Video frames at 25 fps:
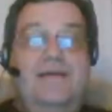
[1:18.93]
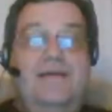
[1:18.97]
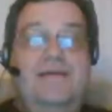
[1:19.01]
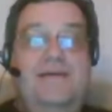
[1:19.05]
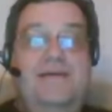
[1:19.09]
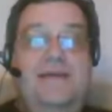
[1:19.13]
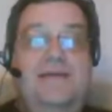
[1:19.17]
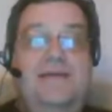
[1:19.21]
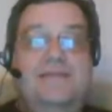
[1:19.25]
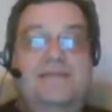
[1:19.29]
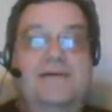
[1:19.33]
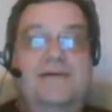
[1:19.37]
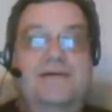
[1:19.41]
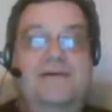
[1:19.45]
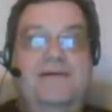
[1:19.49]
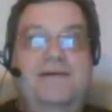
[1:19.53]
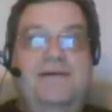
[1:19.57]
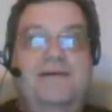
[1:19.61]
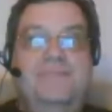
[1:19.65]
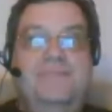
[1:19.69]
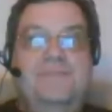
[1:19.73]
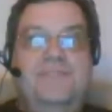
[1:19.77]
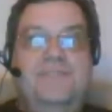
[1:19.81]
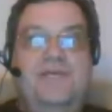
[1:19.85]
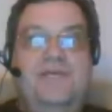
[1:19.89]
Uh, yes, hi,
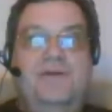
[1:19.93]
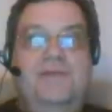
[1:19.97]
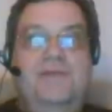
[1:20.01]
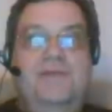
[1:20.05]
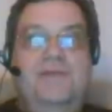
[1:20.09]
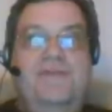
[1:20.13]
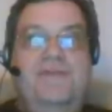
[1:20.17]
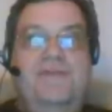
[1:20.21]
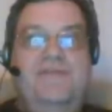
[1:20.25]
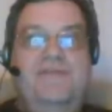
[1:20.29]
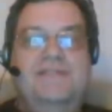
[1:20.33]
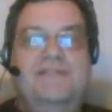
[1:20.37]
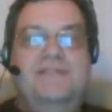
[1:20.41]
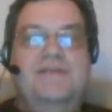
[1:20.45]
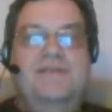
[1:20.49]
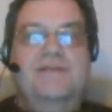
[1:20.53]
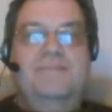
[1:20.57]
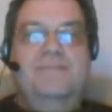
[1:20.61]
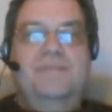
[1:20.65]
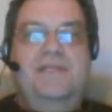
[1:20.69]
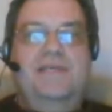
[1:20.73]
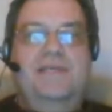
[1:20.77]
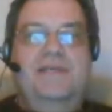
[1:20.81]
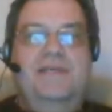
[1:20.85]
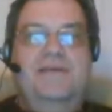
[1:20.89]
I'm Tony Bevis.
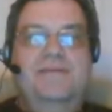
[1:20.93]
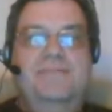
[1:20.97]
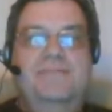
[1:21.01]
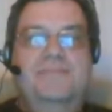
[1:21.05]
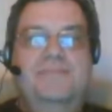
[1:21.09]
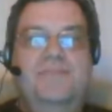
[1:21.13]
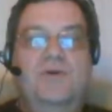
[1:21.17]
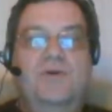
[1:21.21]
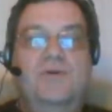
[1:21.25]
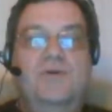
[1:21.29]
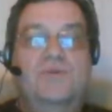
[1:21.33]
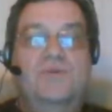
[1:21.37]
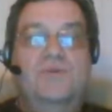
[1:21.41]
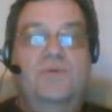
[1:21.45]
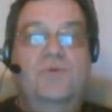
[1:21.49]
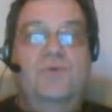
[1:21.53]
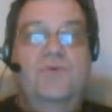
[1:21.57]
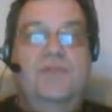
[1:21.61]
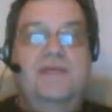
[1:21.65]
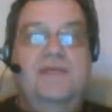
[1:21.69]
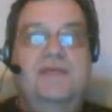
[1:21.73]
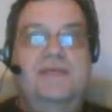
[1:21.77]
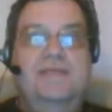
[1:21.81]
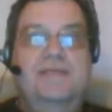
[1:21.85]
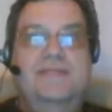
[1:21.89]
I'm the book's
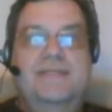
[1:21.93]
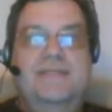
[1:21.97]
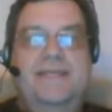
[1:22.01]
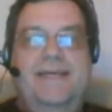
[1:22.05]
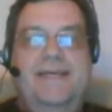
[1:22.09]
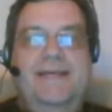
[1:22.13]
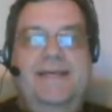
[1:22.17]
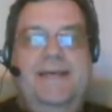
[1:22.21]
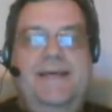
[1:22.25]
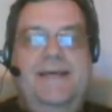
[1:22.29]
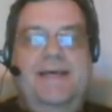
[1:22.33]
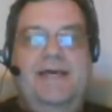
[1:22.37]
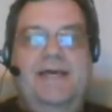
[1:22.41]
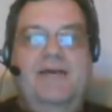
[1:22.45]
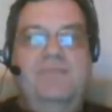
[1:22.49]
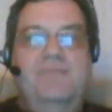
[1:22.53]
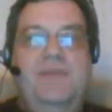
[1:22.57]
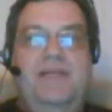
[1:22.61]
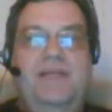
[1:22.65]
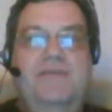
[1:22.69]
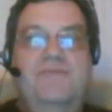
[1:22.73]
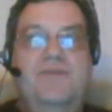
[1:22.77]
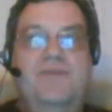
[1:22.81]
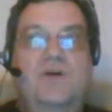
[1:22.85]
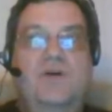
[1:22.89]
author. I've
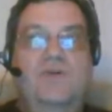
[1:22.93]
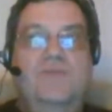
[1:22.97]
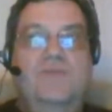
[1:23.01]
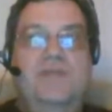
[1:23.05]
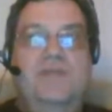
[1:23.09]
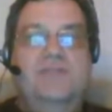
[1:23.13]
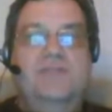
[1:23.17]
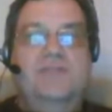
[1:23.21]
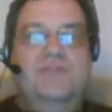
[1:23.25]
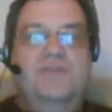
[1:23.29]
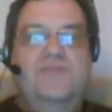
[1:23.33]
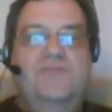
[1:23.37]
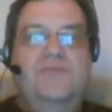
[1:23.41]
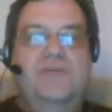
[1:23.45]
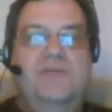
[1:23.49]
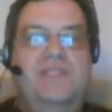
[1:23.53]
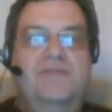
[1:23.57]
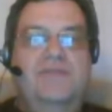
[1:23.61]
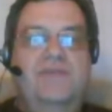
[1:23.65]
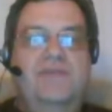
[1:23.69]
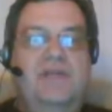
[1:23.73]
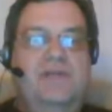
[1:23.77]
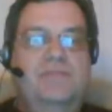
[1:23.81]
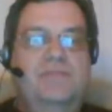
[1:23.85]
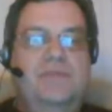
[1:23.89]
been involved in software
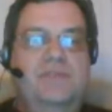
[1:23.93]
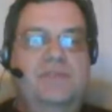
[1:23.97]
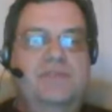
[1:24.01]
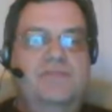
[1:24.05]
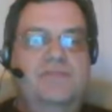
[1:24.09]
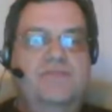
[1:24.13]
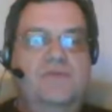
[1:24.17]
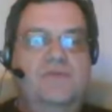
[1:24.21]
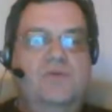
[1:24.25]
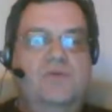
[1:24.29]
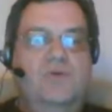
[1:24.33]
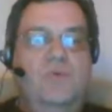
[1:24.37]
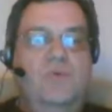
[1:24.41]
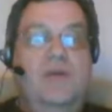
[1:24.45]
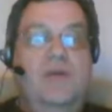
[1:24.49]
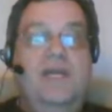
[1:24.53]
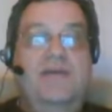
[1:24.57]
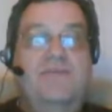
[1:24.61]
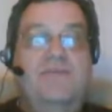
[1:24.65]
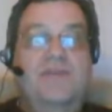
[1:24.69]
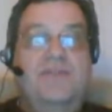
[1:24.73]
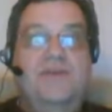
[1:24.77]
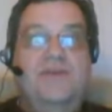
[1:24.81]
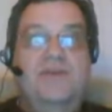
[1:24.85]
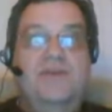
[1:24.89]
development for well
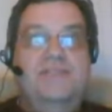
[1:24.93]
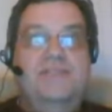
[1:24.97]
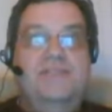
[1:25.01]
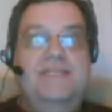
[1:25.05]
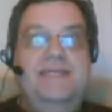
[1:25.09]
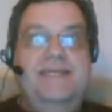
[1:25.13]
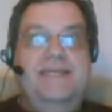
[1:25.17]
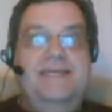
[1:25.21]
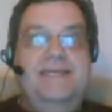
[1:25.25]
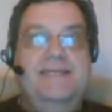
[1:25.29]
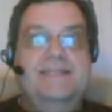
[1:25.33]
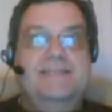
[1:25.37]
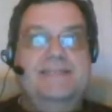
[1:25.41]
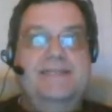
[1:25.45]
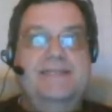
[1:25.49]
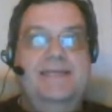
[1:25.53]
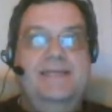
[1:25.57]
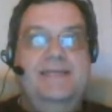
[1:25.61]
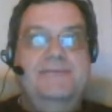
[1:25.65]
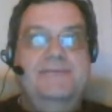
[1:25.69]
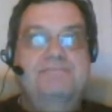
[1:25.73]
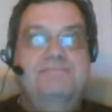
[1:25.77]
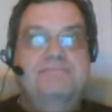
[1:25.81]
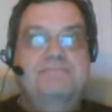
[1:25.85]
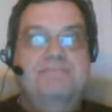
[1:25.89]
over thirty years now.
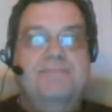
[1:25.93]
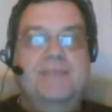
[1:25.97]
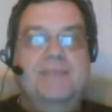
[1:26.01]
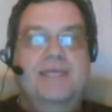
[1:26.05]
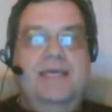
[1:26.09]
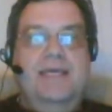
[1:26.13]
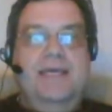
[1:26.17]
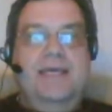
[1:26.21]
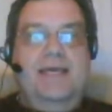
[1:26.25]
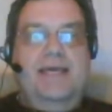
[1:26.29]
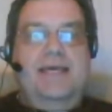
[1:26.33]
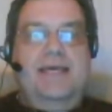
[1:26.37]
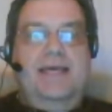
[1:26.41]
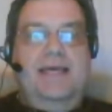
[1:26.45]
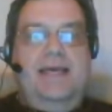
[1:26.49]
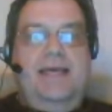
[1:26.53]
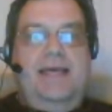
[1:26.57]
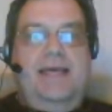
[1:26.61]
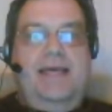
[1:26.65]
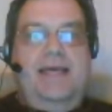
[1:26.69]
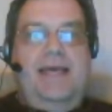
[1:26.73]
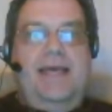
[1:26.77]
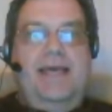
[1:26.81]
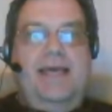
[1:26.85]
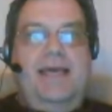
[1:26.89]

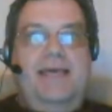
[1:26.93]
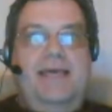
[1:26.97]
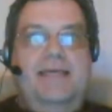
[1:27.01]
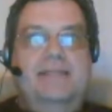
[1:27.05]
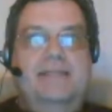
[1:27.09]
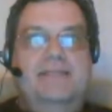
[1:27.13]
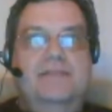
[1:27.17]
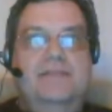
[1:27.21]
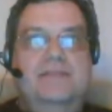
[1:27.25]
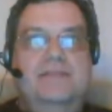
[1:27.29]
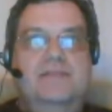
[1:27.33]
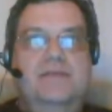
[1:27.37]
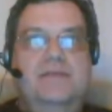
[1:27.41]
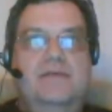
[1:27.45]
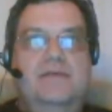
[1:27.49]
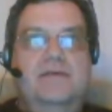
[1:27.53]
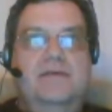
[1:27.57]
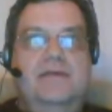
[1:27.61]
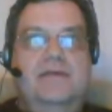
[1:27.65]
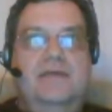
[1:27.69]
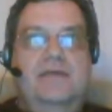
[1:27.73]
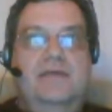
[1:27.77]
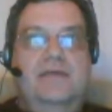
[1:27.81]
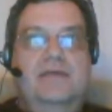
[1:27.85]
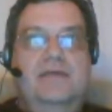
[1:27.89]
And
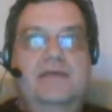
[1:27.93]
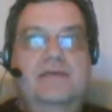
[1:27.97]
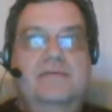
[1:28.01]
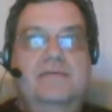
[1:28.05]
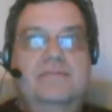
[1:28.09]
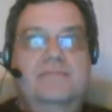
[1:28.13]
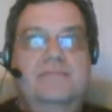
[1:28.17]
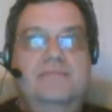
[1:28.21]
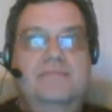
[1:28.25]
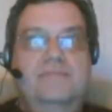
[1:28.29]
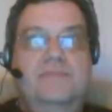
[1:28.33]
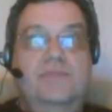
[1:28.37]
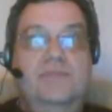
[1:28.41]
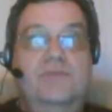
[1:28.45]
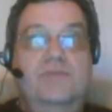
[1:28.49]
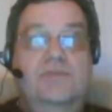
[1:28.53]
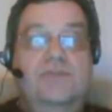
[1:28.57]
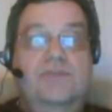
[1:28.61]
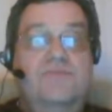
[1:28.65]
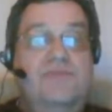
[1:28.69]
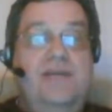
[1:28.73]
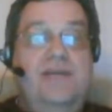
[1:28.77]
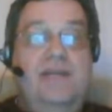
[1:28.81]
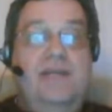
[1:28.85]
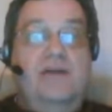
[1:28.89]
I do
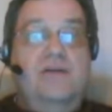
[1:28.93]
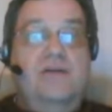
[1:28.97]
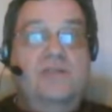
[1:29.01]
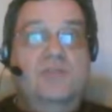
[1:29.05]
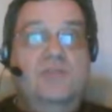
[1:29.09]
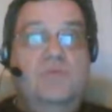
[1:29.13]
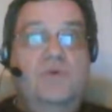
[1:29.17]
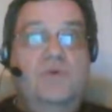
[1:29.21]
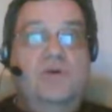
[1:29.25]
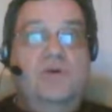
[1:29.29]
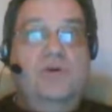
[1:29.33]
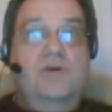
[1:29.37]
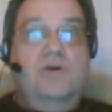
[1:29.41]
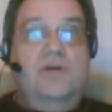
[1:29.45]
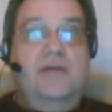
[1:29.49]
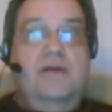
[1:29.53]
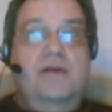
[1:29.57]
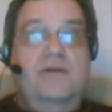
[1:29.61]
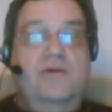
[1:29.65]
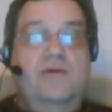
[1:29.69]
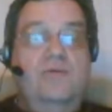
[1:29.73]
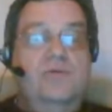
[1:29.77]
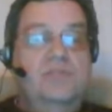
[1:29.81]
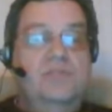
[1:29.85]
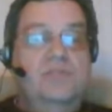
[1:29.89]
some freelance work, and
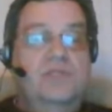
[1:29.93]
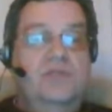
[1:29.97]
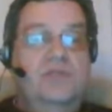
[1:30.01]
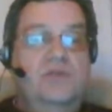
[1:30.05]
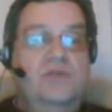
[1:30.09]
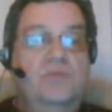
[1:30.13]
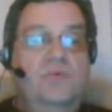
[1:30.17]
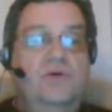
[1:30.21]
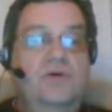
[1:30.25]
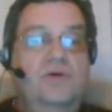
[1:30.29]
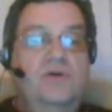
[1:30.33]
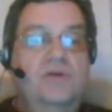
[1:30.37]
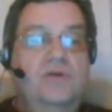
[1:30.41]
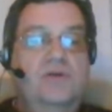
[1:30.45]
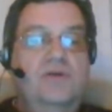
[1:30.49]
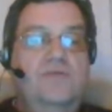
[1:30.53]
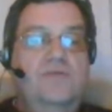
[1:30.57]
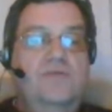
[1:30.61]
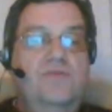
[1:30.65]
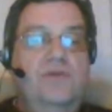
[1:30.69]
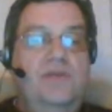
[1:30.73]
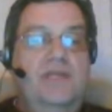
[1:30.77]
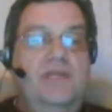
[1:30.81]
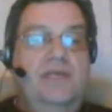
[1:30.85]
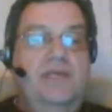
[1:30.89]
I also work
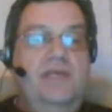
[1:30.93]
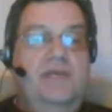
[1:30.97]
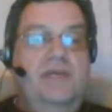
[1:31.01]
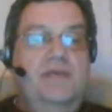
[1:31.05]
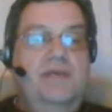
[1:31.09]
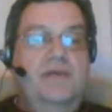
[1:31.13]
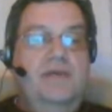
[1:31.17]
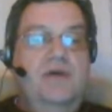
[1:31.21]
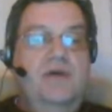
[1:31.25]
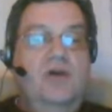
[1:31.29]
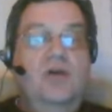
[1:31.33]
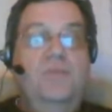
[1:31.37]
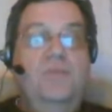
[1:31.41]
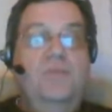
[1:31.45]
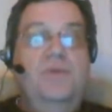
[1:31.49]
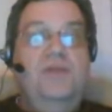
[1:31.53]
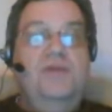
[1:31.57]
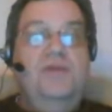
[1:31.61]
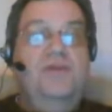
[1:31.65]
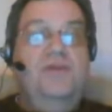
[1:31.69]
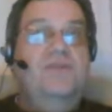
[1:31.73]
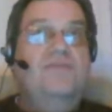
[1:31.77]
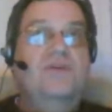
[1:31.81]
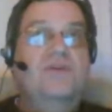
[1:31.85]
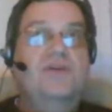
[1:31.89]
for the Open
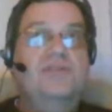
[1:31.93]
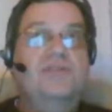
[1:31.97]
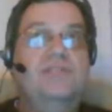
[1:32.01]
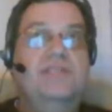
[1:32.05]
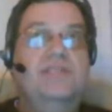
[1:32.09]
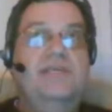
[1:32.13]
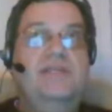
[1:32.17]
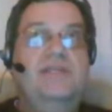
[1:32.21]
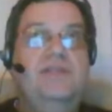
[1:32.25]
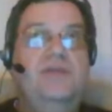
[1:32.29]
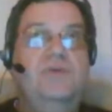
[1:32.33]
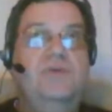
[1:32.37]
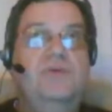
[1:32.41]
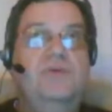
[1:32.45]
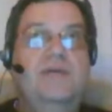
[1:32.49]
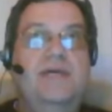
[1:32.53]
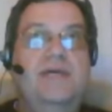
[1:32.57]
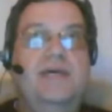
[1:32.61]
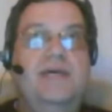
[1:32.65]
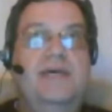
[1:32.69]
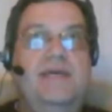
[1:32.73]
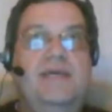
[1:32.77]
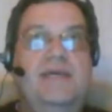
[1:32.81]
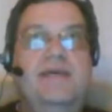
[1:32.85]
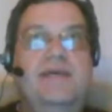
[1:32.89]
University in the U
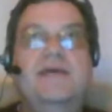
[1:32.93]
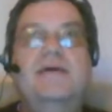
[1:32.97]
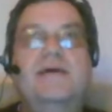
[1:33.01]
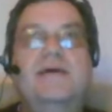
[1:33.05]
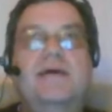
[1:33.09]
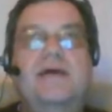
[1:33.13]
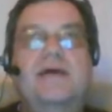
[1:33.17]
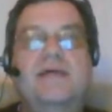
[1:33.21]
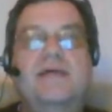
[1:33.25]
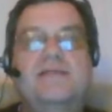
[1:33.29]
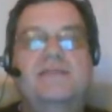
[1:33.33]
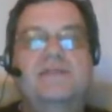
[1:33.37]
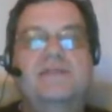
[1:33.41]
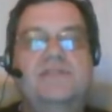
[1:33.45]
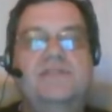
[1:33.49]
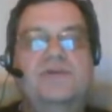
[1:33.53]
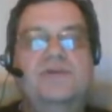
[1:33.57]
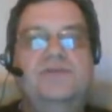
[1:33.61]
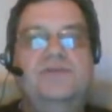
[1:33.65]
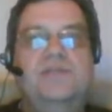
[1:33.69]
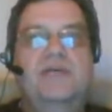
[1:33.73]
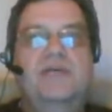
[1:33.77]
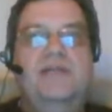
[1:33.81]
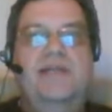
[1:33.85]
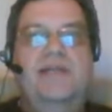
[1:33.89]
K as an
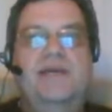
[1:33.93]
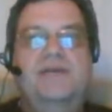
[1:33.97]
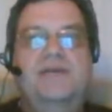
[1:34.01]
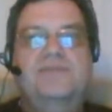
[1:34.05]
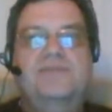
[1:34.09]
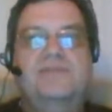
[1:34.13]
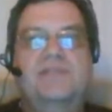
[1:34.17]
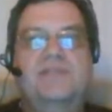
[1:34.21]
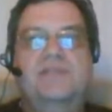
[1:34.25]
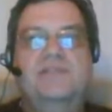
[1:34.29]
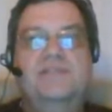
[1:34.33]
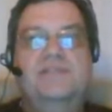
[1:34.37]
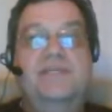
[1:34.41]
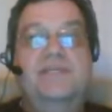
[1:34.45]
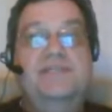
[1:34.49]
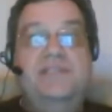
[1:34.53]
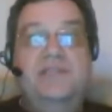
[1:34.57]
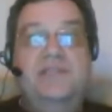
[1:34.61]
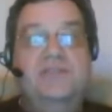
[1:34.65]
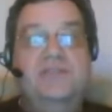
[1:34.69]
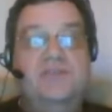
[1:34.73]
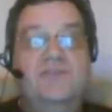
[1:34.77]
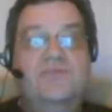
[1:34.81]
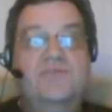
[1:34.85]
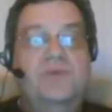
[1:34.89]
associate lecturer
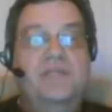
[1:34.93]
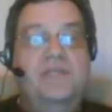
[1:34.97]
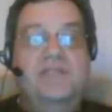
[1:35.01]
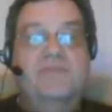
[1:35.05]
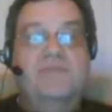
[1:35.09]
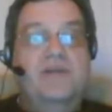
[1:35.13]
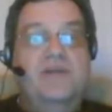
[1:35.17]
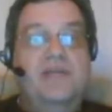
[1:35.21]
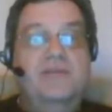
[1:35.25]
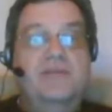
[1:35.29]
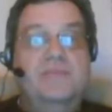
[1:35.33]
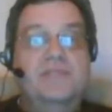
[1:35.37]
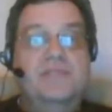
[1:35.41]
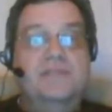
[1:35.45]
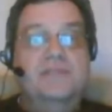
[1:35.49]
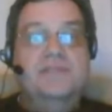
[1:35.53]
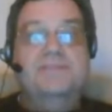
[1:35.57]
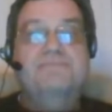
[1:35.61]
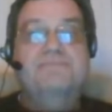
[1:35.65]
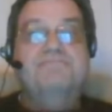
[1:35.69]
teaching software development.